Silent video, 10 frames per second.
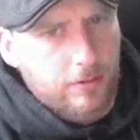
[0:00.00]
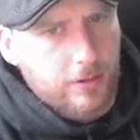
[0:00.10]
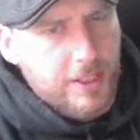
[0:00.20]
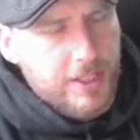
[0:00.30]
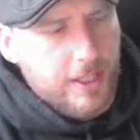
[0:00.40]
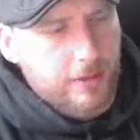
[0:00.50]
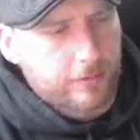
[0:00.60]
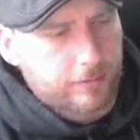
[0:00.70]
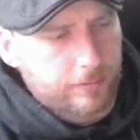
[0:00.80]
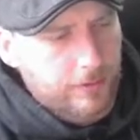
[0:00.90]
instead
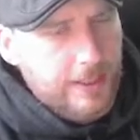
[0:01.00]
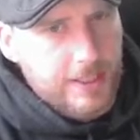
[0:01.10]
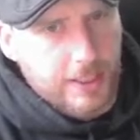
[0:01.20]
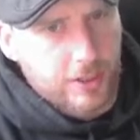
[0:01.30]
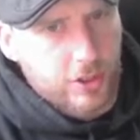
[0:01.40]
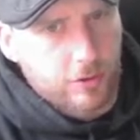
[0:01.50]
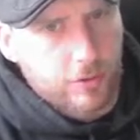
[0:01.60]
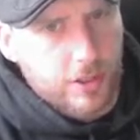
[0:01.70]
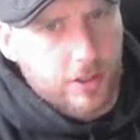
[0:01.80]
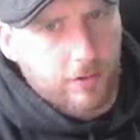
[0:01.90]
of eating
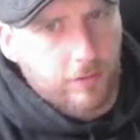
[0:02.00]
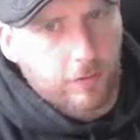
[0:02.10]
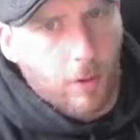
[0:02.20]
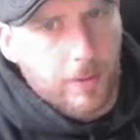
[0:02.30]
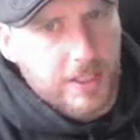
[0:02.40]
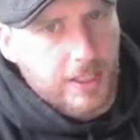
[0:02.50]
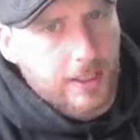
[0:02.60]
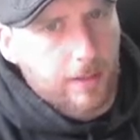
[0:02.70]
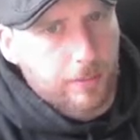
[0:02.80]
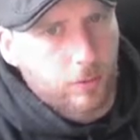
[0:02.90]
Zeus, vomiting
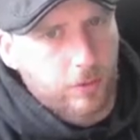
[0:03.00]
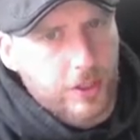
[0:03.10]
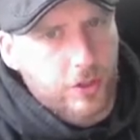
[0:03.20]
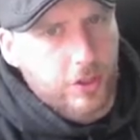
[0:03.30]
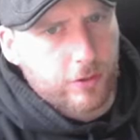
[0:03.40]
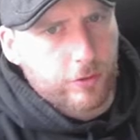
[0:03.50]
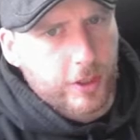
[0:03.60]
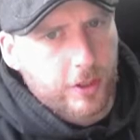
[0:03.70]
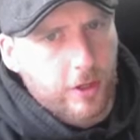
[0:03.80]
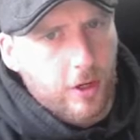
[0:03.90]
up all these
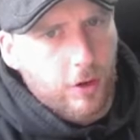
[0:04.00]
children,